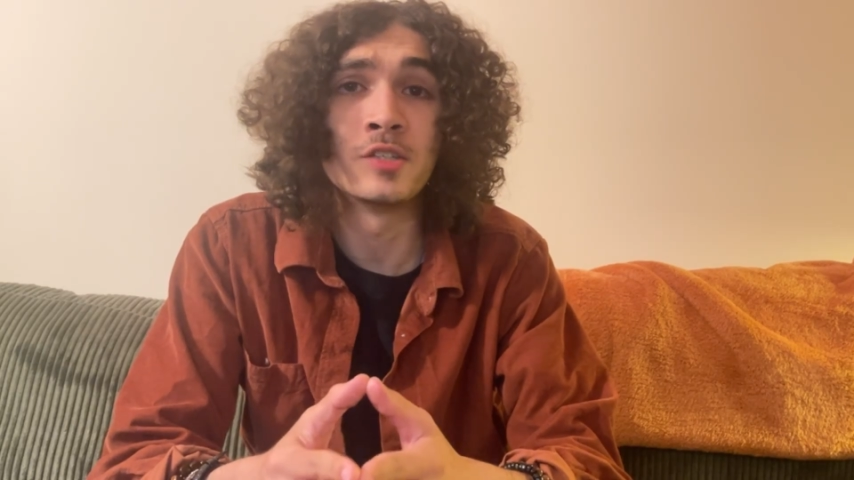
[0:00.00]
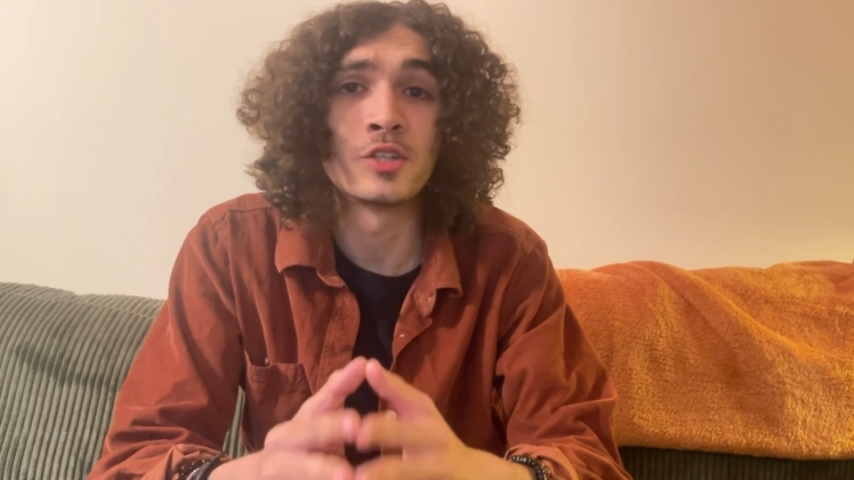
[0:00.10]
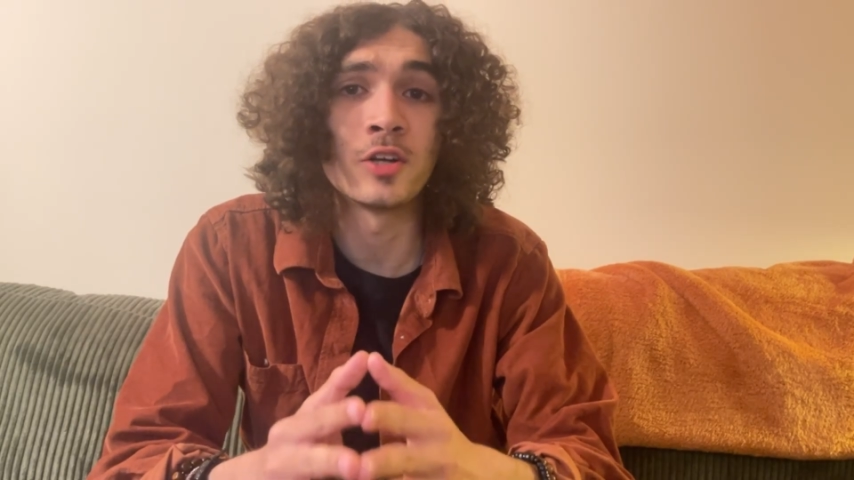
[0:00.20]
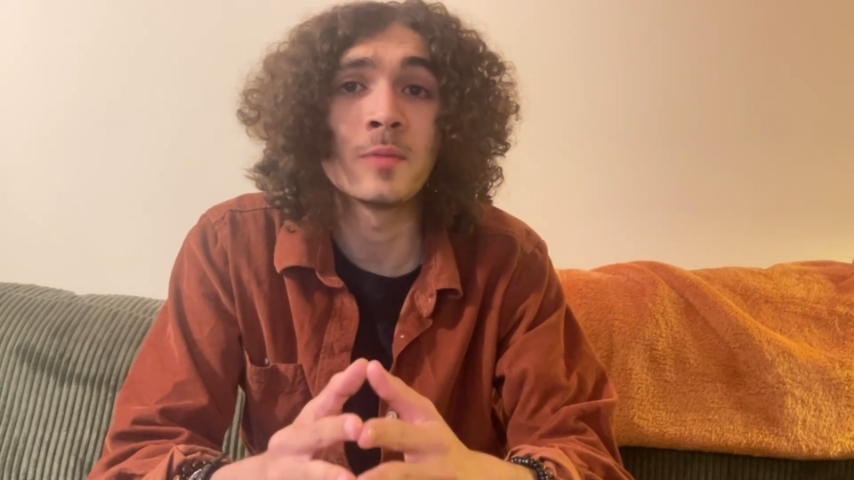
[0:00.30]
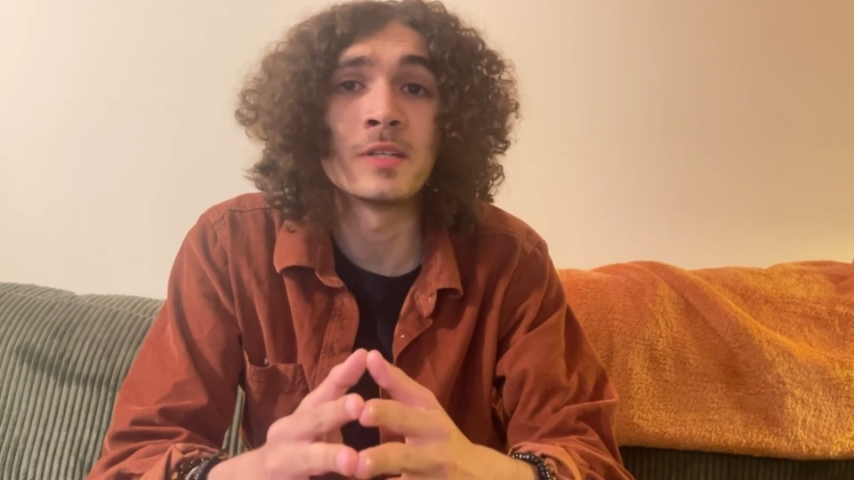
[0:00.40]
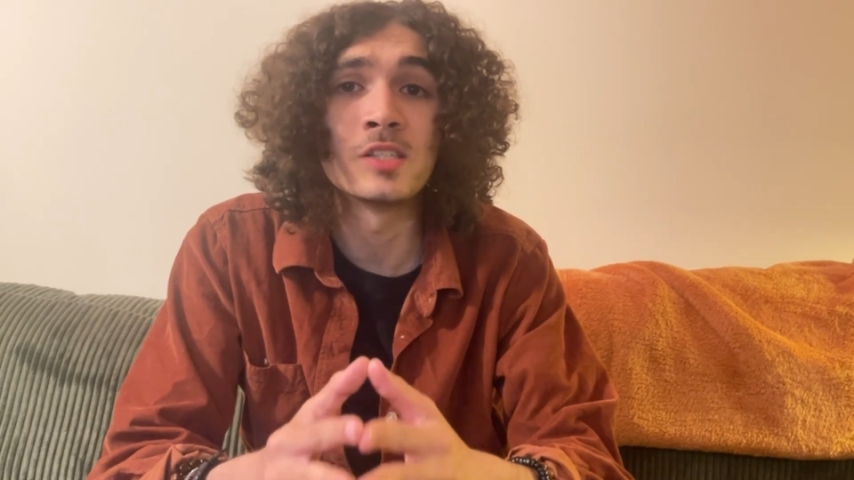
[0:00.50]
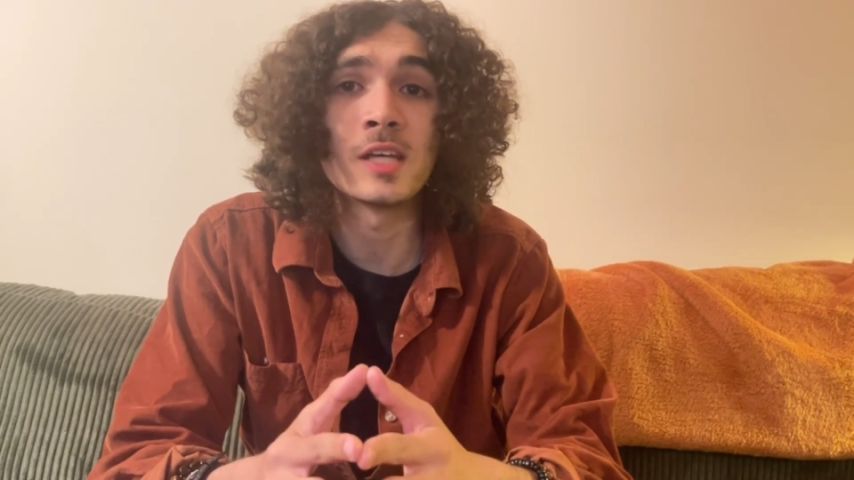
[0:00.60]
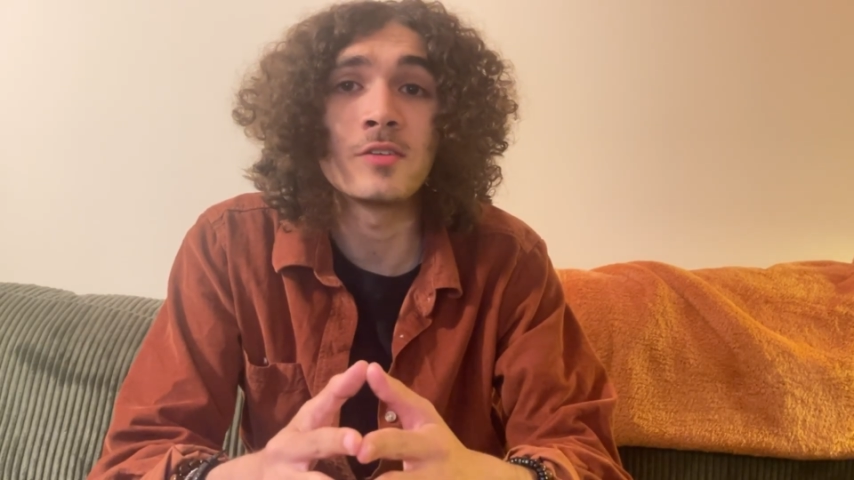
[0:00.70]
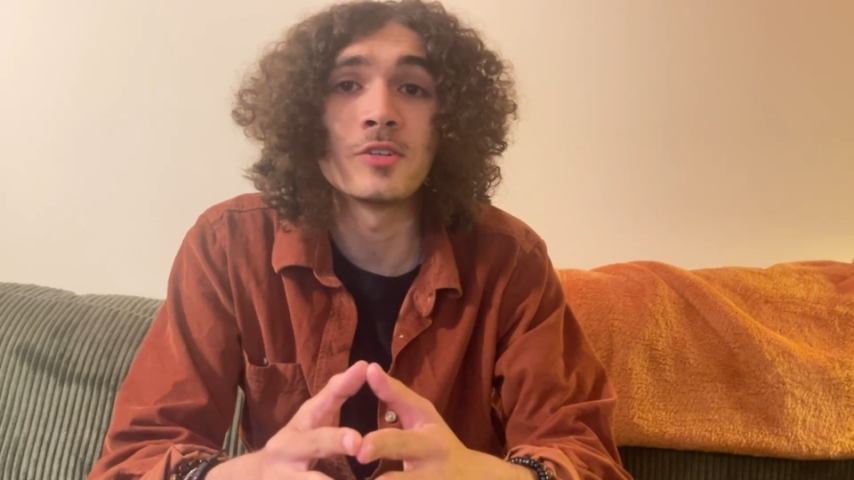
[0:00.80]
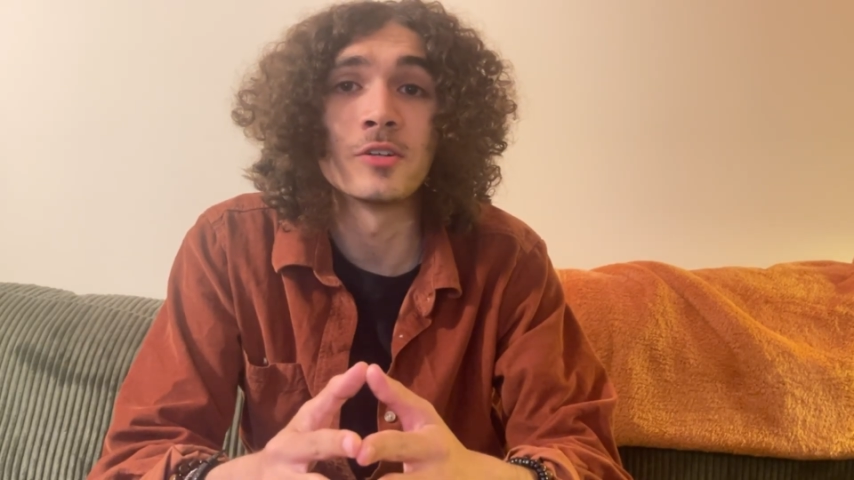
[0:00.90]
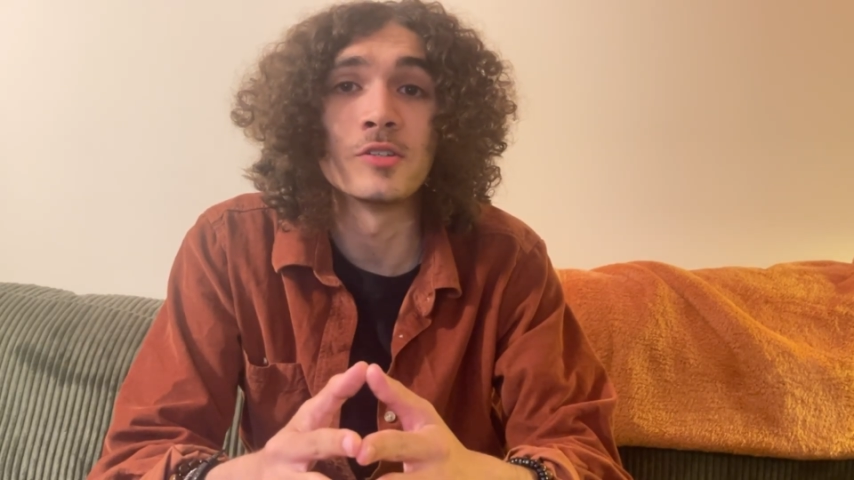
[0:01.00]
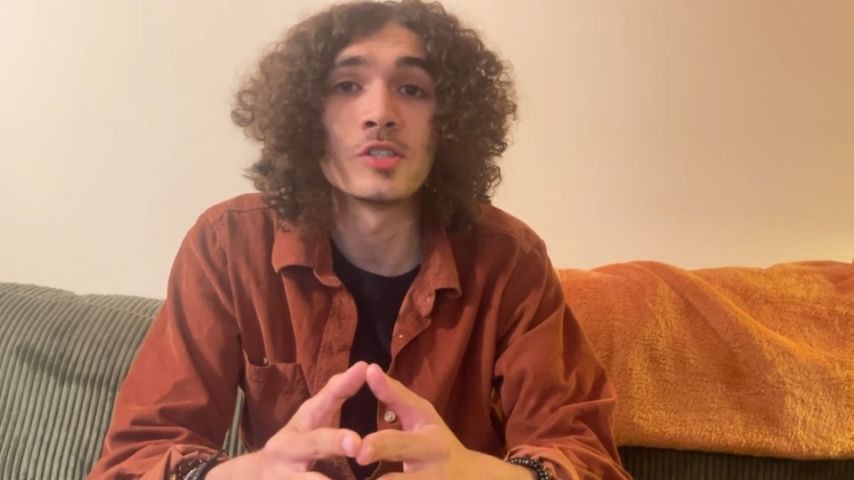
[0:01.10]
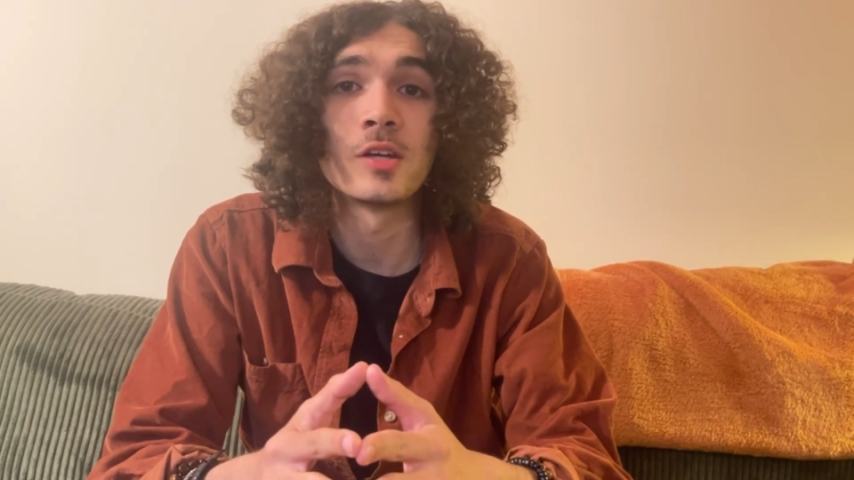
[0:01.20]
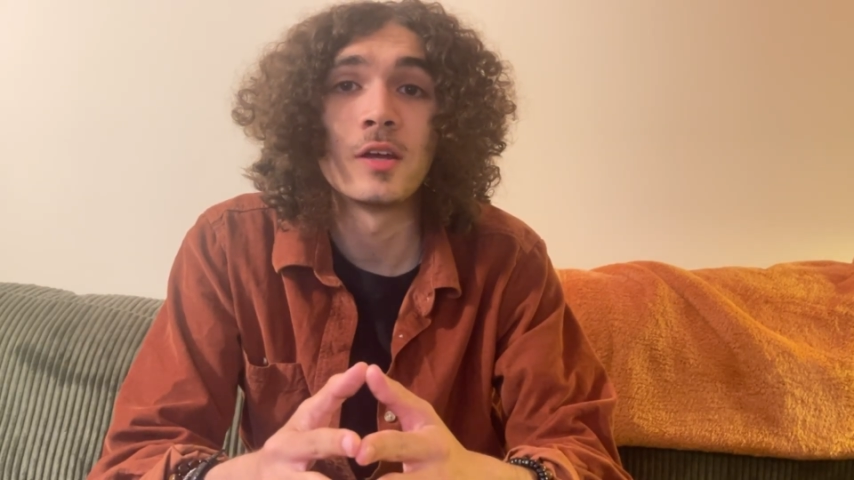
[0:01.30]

in urban centers